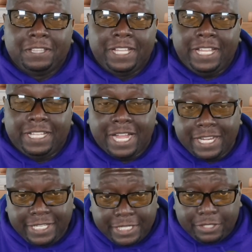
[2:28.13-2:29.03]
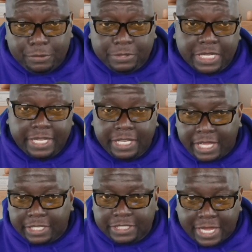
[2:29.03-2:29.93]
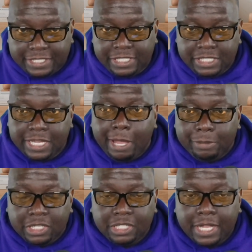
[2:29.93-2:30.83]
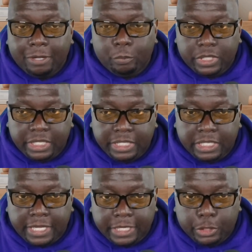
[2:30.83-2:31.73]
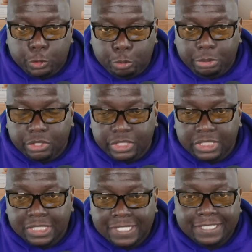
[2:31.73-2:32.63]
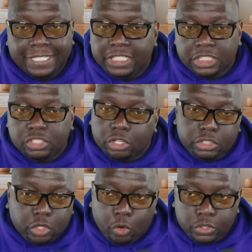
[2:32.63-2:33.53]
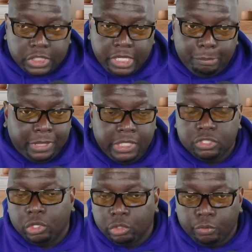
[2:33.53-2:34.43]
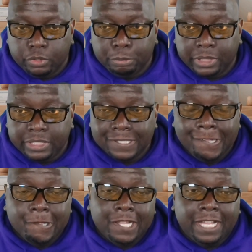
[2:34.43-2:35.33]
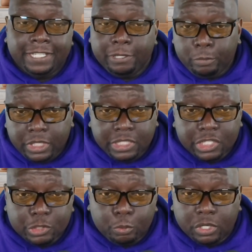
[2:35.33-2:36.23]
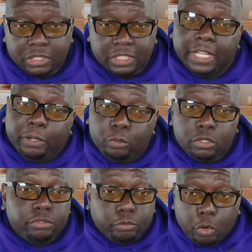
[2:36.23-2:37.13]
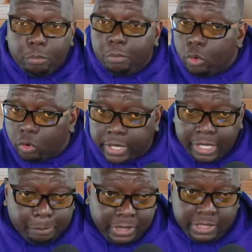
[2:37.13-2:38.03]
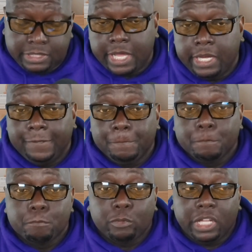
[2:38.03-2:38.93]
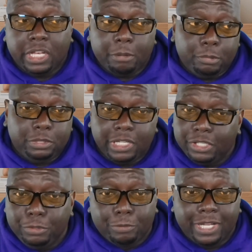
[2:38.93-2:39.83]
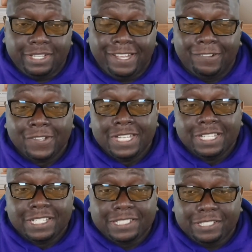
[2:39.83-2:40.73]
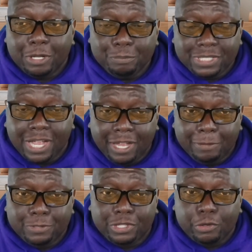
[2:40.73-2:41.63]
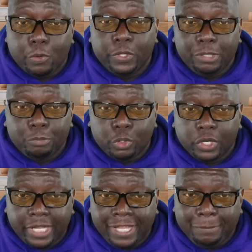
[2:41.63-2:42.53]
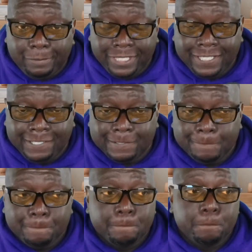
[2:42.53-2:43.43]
they kind of get a new site. And I see this happening a lot when they get like a new building. They just start tossing APs all over the place. And then when it doesn't work, they're like, well, throw more APs at it. And I'm going to tell you right now, sometimes throwing more APs